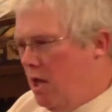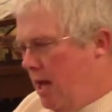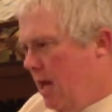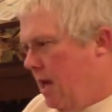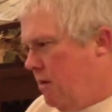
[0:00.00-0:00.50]

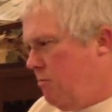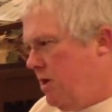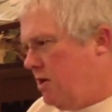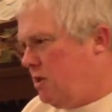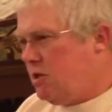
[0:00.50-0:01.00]
And
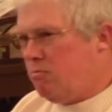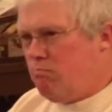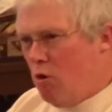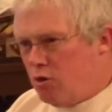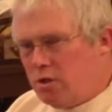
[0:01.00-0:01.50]
because it's
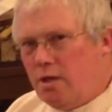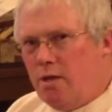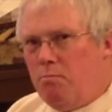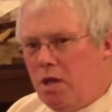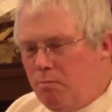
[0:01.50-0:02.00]
mostly
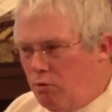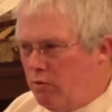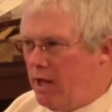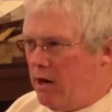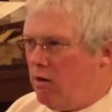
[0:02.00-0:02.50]
people
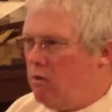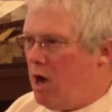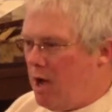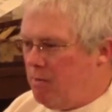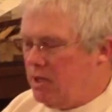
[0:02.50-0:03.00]
that are
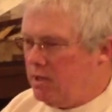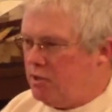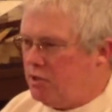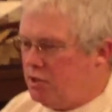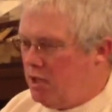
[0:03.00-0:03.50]

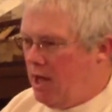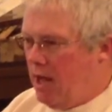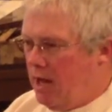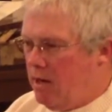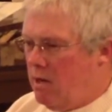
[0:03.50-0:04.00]
hobbyists,
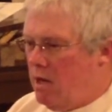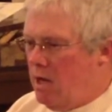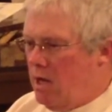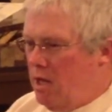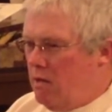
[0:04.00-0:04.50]
and
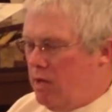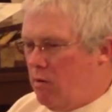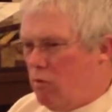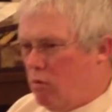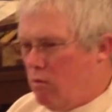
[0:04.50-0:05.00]
they
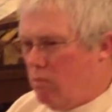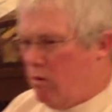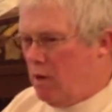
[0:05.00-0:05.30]
will